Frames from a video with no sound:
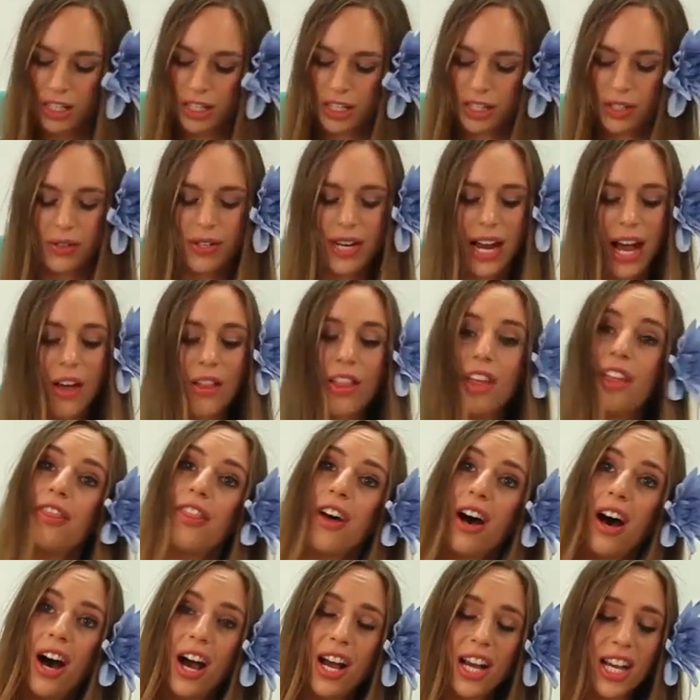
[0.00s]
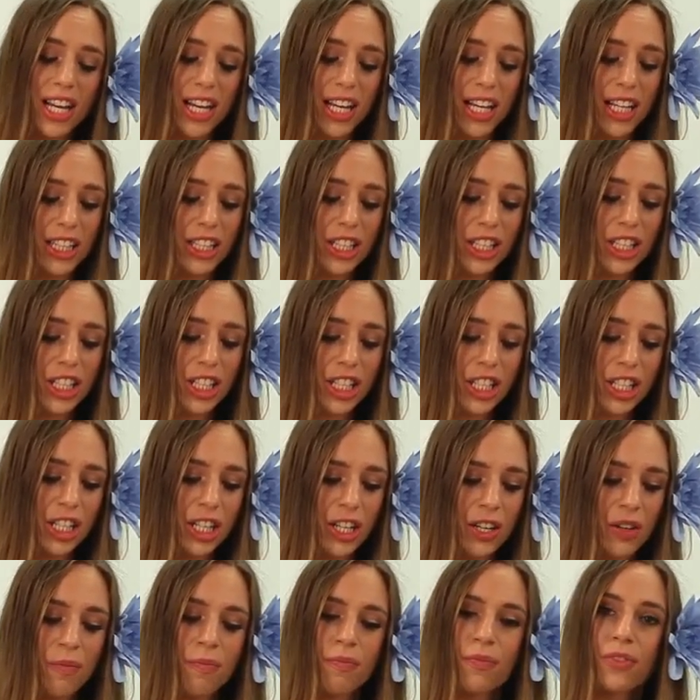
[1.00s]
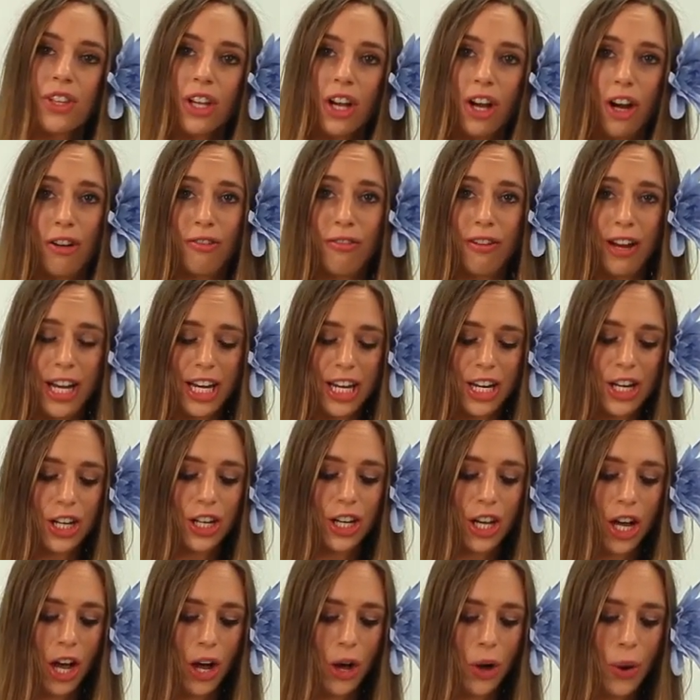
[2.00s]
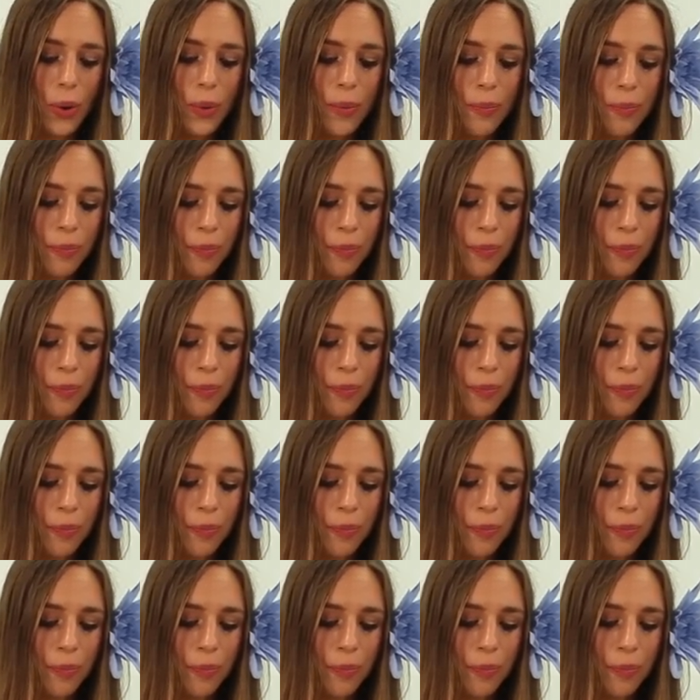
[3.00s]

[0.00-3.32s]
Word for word: So now that the onions are ready to go,